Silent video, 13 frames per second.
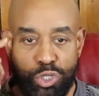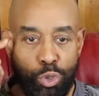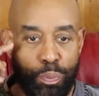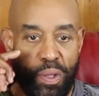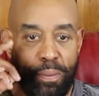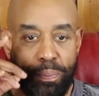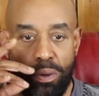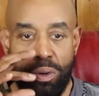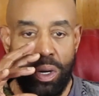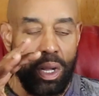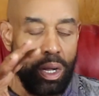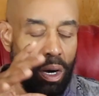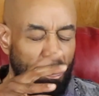Two
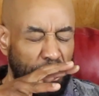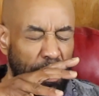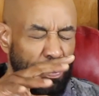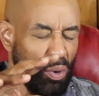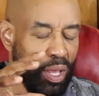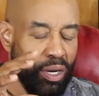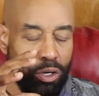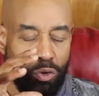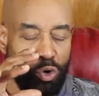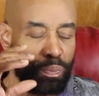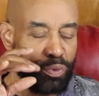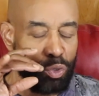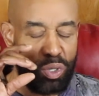people or people in a
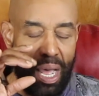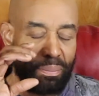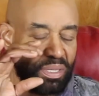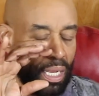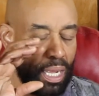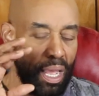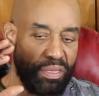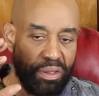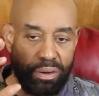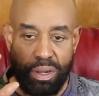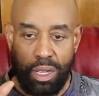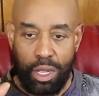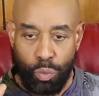group, you come
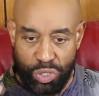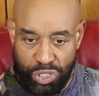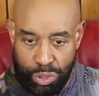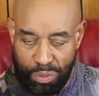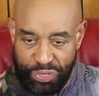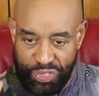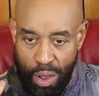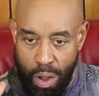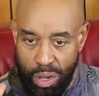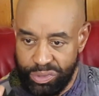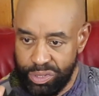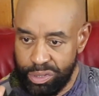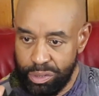together with your
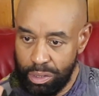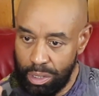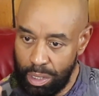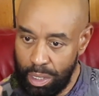thoughts.